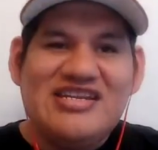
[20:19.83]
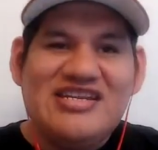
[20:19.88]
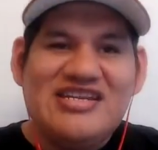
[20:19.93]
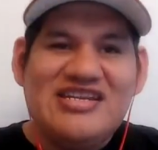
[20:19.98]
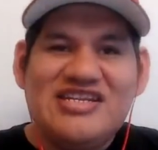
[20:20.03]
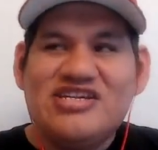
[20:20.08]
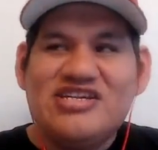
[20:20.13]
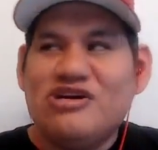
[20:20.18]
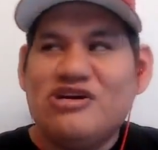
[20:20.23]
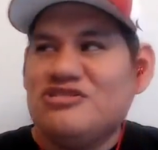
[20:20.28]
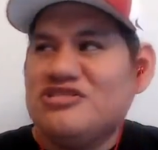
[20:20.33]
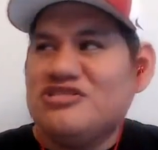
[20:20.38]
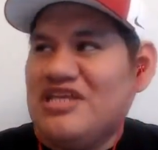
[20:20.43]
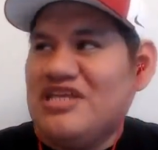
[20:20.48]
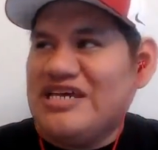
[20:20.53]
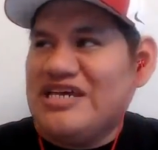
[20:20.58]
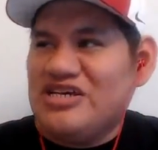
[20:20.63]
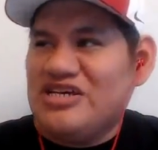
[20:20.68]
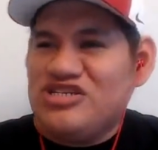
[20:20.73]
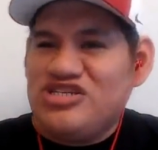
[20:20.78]
I need to go to
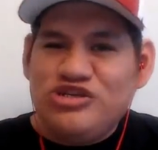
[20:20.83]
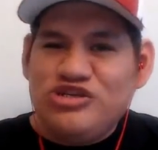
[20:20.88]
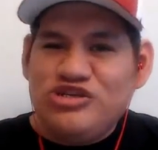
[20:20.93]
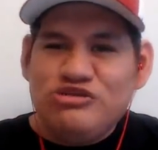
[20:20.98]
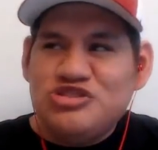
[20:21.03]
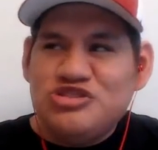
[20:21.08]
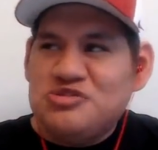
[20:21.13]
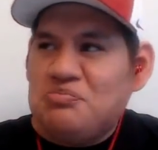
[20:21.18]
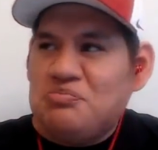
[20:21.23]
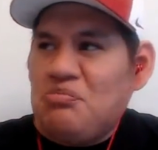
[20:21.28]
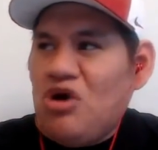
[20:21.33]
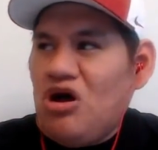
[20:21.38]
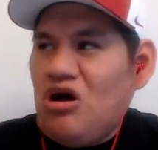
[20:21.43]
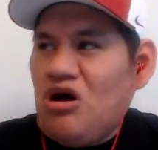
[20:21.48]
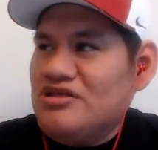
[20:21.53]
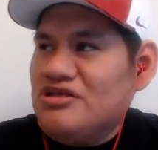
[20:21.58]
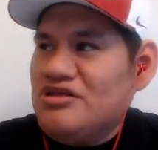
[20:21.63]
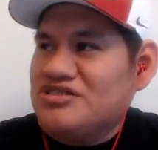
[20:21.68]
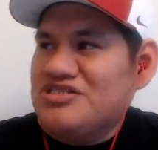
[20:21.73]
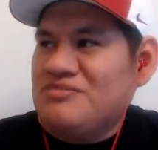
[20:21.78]
like a huge
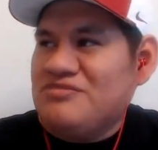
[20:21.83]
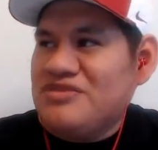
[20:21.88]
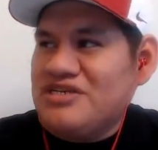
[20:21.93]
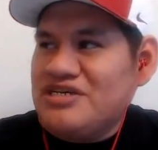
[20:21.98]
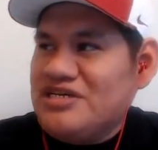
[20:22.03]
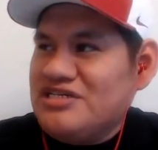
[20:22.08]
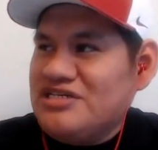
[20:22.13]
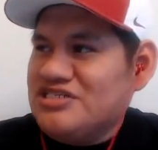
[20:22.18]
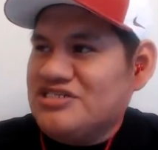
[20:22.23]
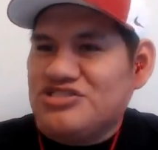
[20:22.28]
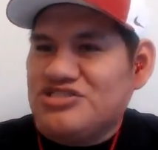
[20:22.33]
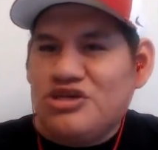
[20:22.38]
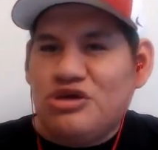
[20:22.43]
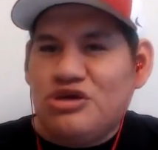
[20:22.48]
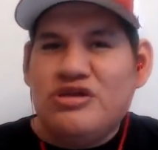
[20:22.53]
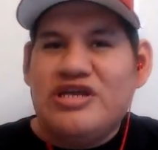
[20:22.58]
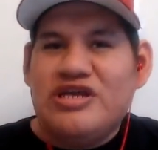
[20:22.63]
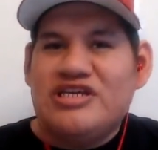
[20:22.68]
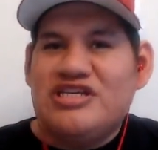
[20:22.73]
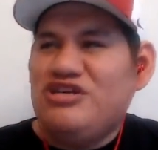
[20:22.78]
mall or something because there's no
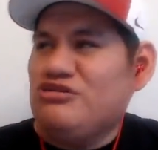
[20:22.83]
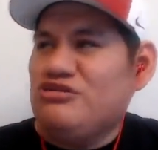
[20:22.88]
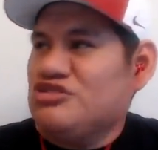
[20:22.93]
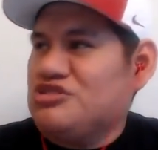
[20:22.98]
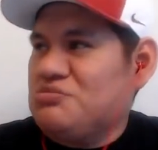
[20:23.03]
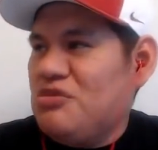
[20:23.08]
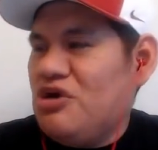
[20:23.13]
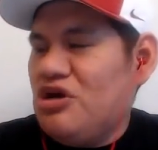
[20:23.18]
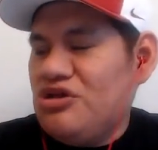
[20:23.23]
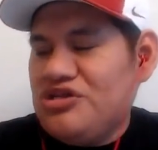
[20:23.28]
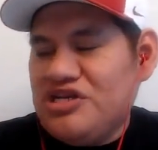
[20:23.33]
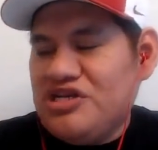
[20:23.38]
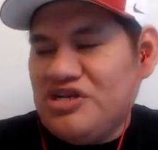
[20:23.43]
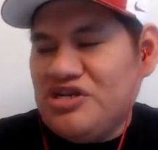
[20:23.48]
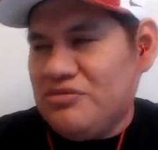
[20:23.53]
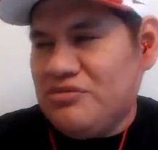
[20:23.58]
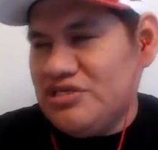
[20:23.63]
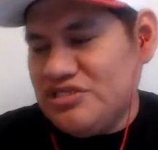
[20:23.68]
like huge mall near me.